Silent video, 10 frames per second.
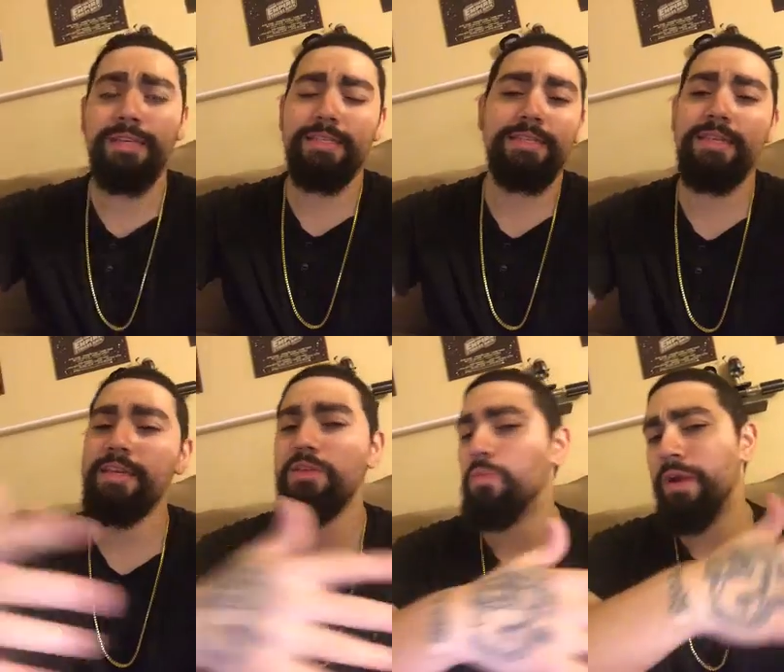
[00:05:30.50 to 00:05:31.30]
gets
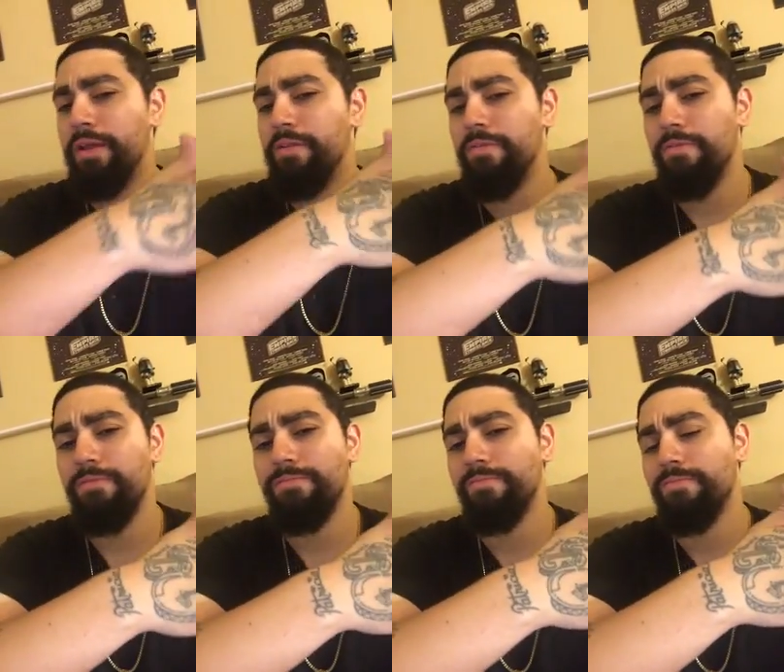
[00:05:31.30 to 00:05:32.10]
seen when,
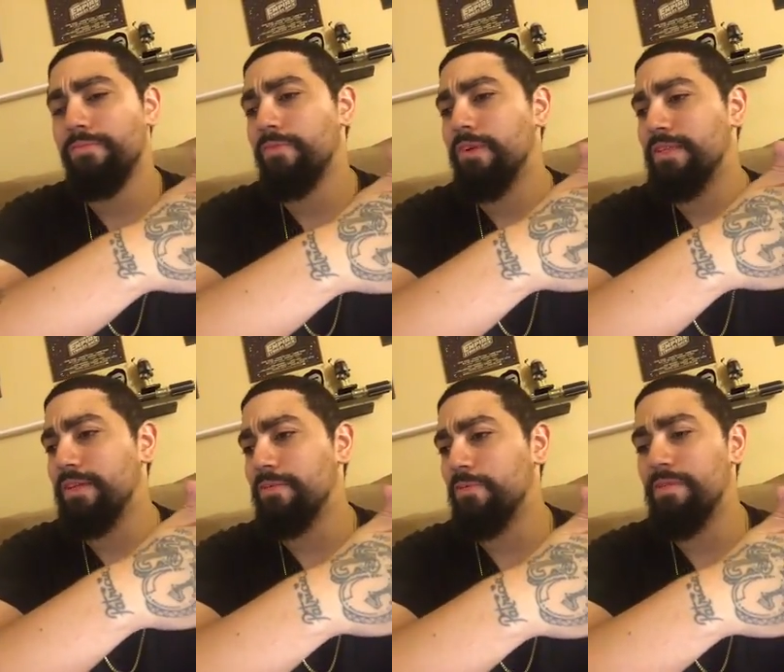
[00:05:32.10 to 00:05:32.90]
what is
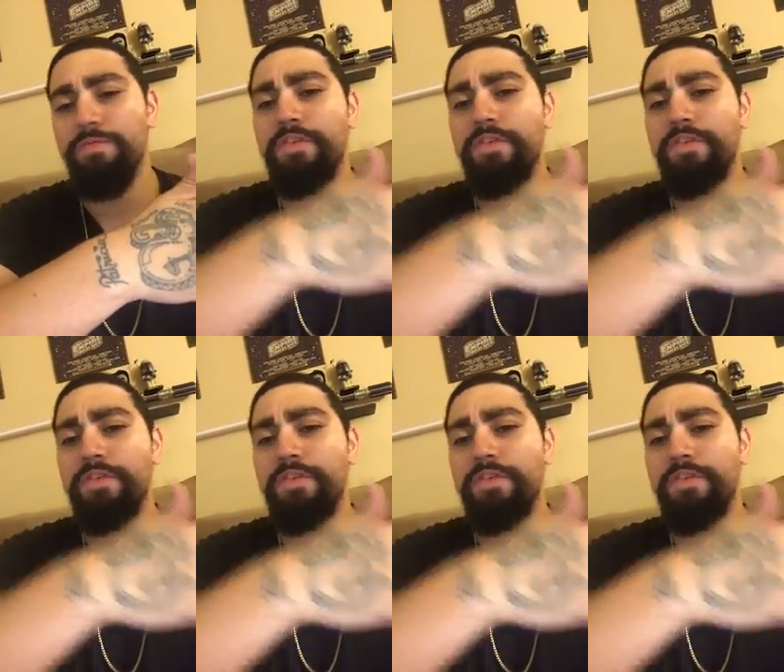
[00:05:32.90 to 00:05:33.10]
it, when